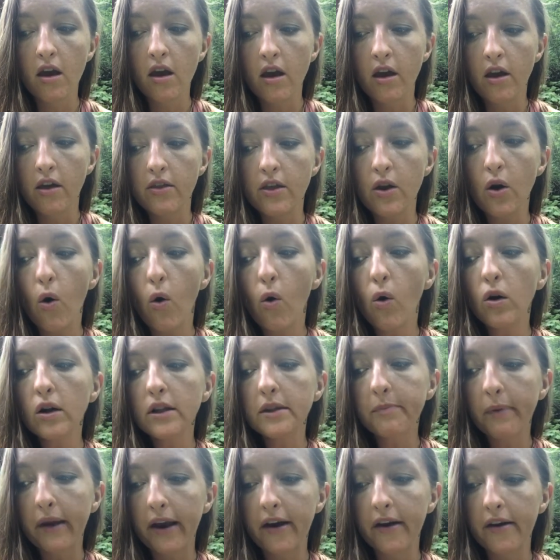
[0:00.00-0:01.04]
The
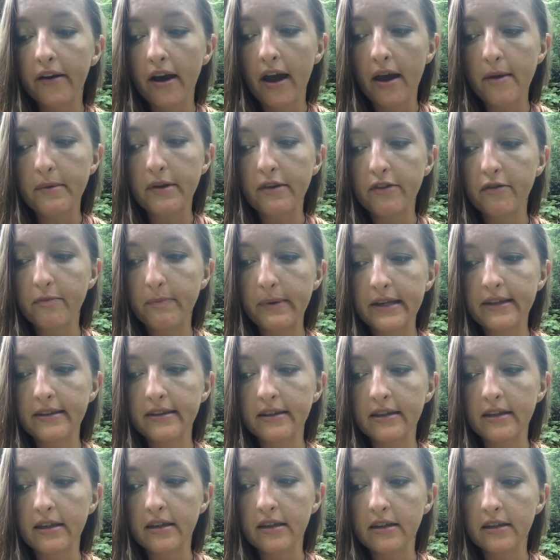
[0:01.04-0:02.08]
old paradigm of
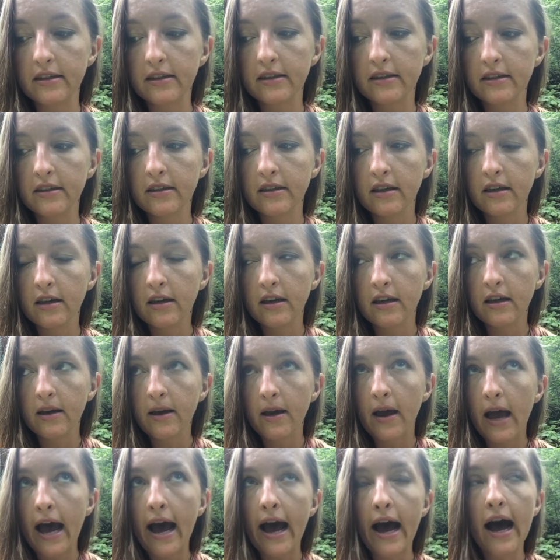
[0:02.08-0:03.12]
business
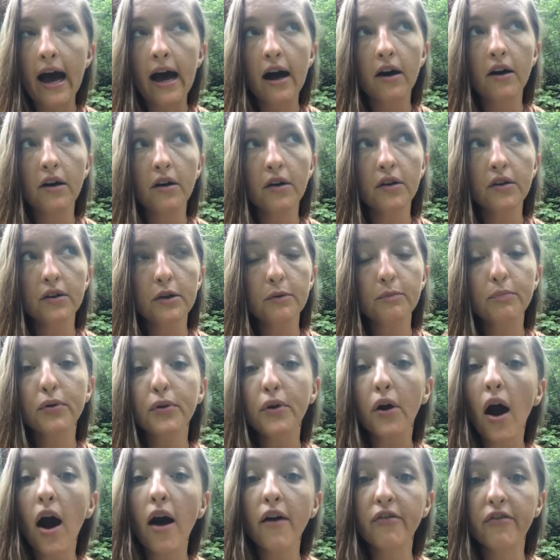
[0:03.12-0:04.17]
held
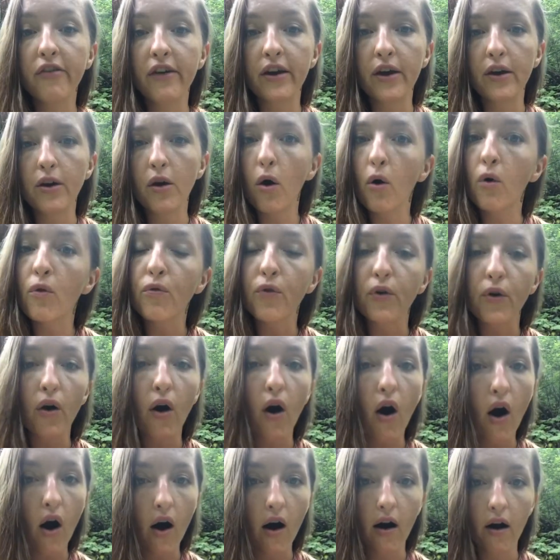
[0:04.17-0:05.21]
profit over
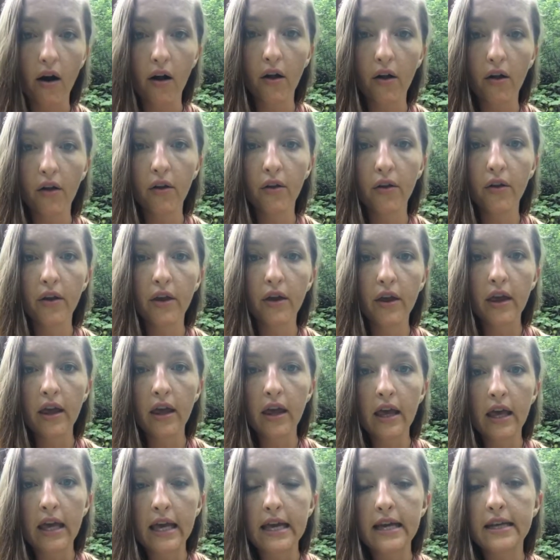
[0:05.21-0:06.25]
all.
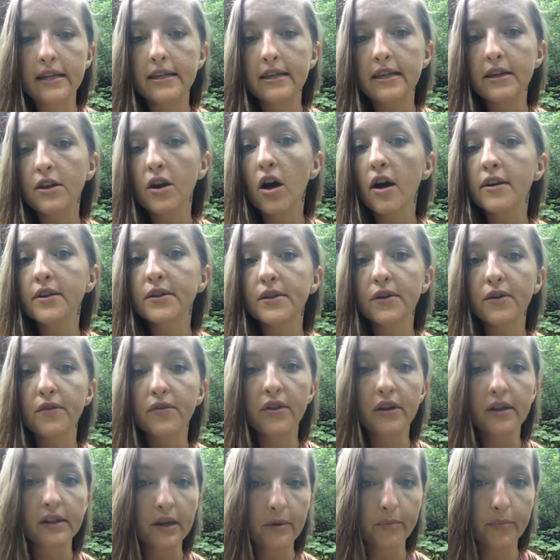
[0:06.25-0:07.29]
It did not serve
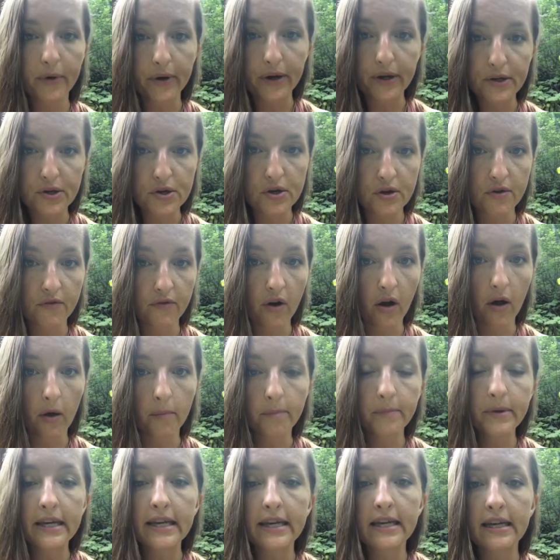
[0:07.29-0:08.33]
the liberation of all
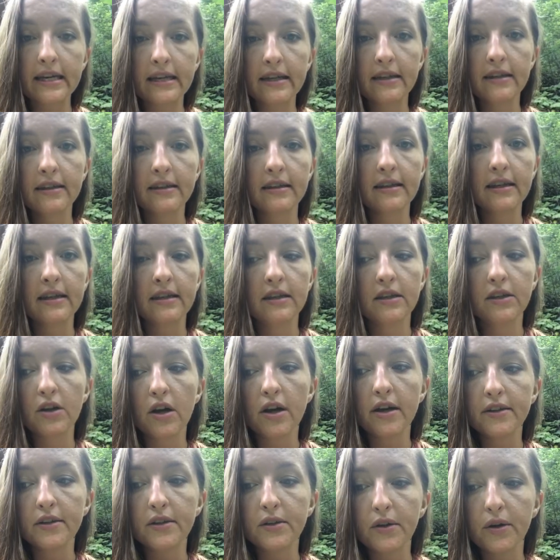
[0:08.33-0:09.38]
beings. It did
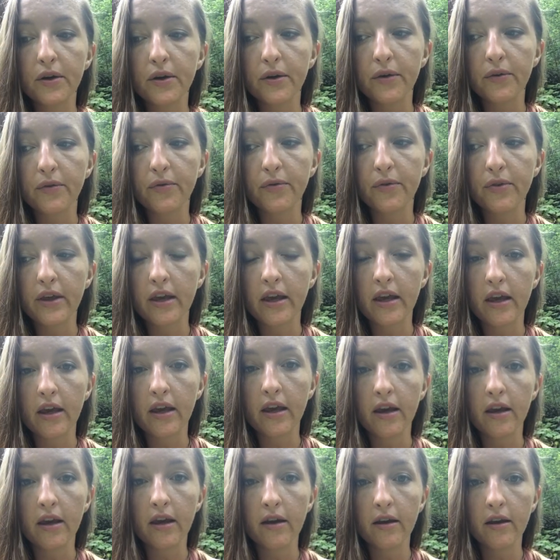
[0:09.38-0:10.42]
not serve
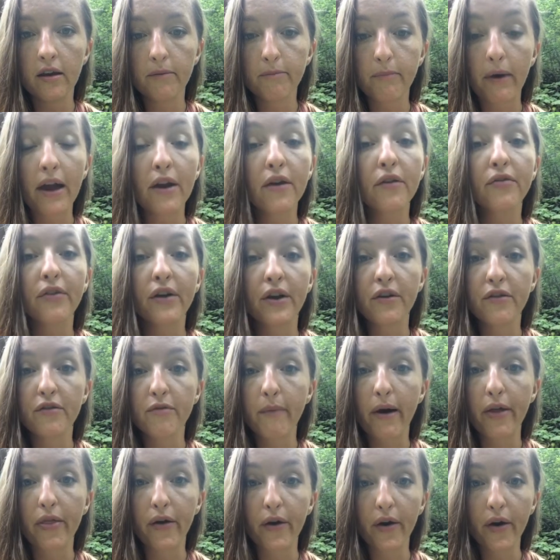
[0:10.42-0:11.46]
the benefit of
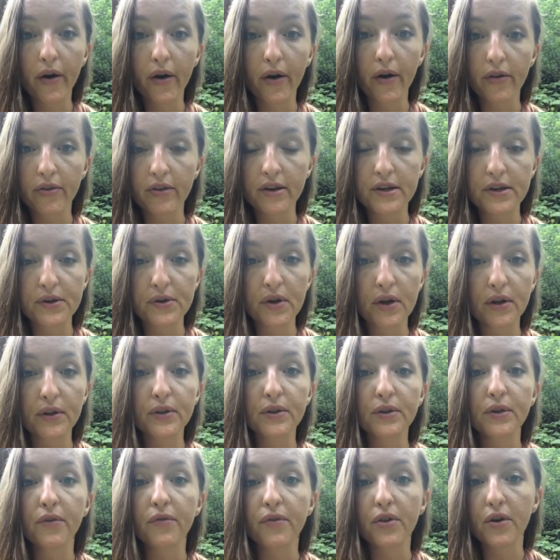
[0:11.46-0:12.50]
Mother Earth. It did not
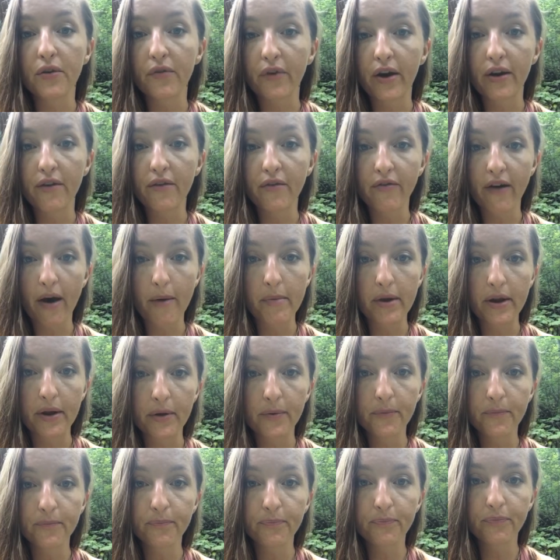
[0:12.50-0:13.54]
serve the divine feminine.